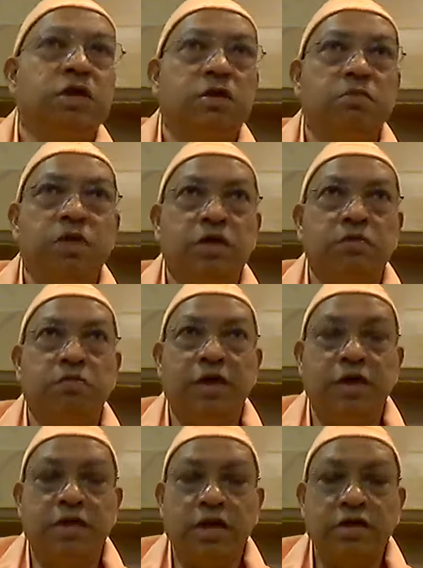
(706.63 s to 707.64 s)
the much
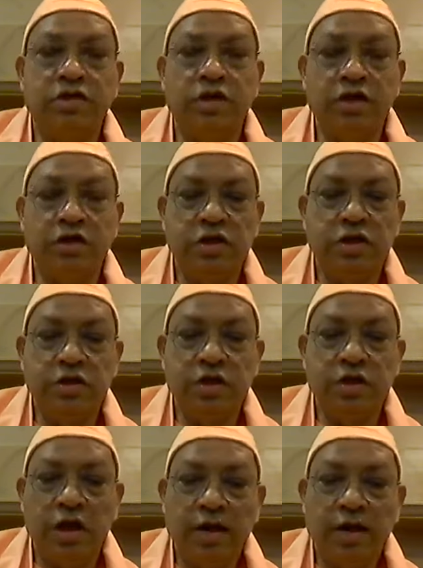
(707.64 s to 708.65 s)
better translation,
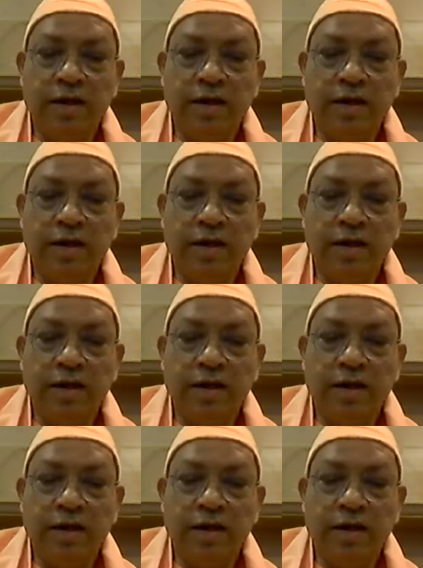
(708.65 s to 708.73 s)
is